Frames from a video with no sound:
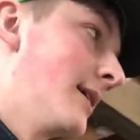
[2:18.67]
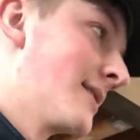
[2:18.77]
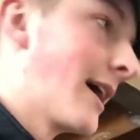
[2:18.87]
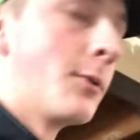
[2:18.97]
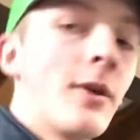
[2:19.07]
it's
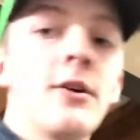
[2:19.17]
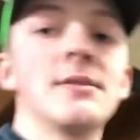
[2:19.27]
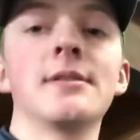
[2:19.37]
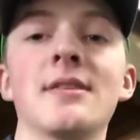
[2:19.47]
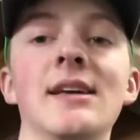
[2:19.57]
kind of one of those
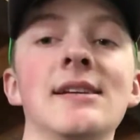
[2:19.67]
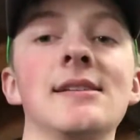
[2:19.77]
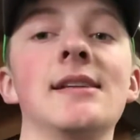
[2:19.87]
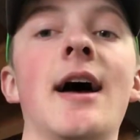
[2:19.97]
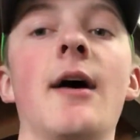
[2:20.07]
things
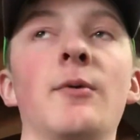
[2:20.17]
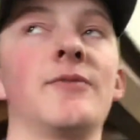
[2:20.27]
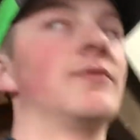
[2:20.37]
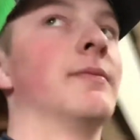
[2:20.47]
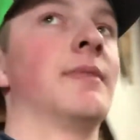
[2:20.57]
that
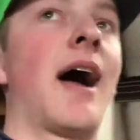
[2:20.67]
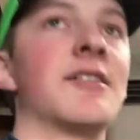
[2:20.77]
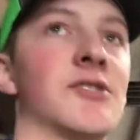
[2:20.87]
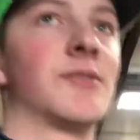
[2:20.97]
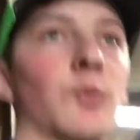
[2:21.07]
I
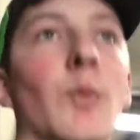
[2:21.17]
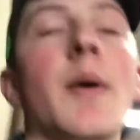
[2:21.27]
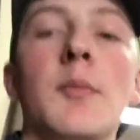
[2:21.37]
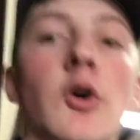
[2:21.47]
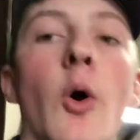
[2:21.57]
just remember
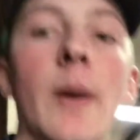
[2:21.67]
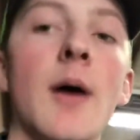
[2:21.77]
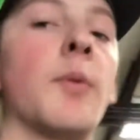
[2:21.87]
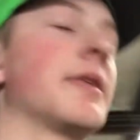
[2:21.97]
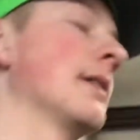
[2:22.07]
growing up
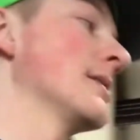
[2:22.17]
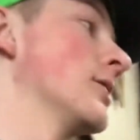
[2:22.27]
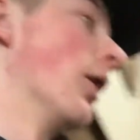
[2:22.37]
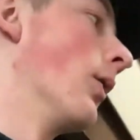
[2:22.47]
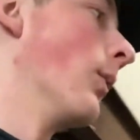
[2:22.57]
with it.
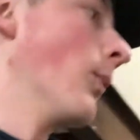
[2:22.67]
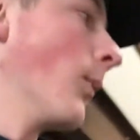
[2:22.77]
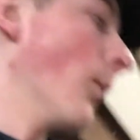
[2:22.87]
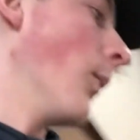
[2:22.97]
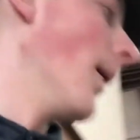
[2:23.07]
So
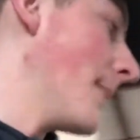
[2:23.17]
what my